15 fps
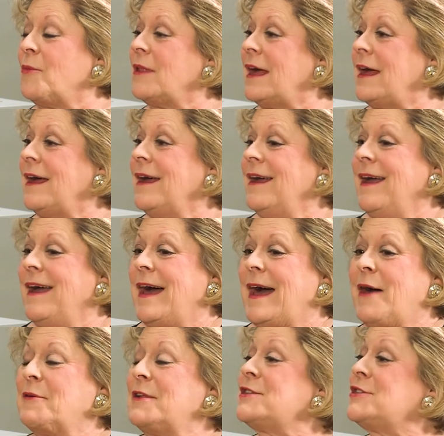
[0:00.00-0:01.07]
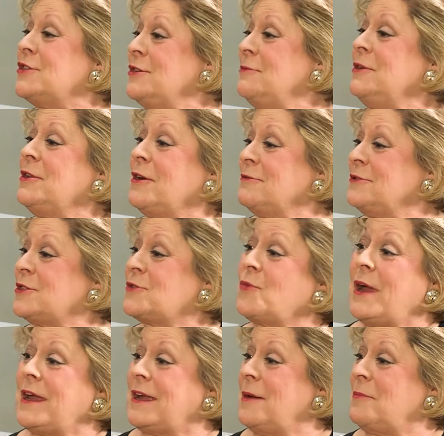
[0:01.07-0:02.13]
Well, I would assume you don't just
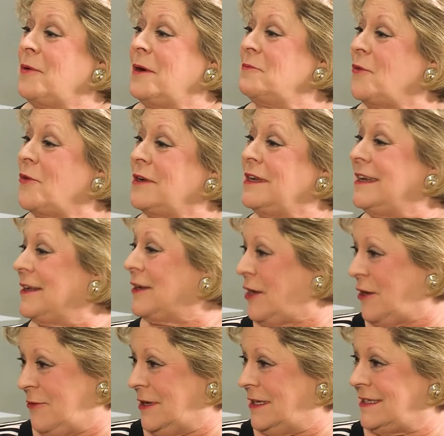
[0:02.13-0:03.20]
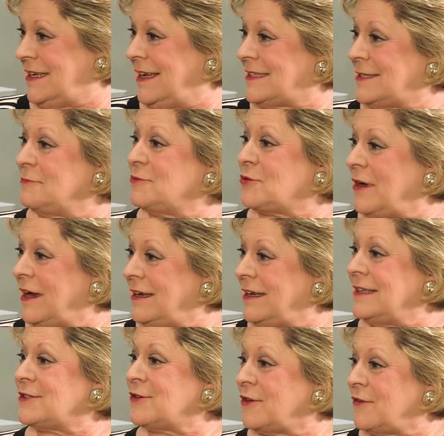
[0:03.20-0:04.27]
wake up one morning and go. It takes some
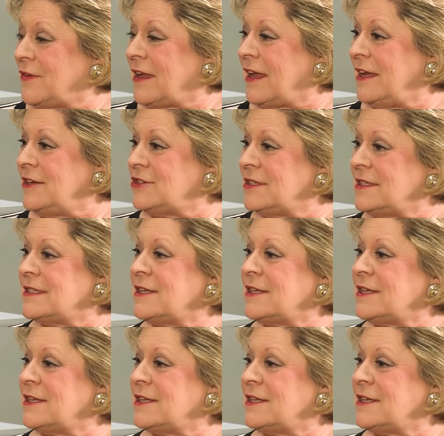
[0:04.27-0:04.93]
training, certification.